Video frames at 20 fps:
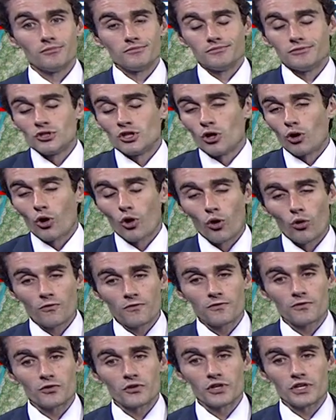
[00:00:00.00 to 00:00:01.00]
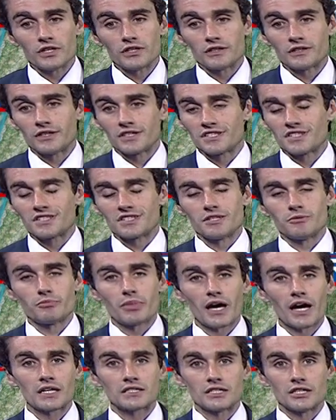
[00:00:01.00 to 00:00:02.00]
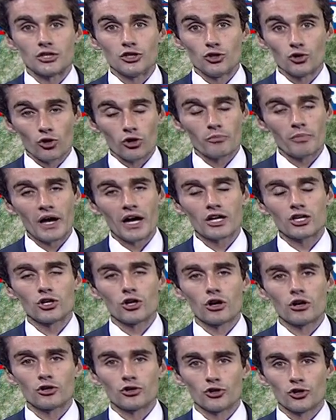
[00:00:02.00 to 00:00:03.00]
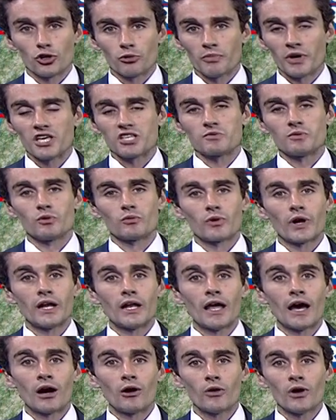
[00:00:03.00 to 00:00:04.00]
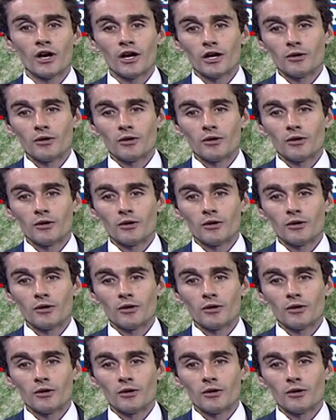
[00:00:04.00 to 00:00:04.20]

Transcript: you know, hopefully this isn't impacting your backyard or your basement right now,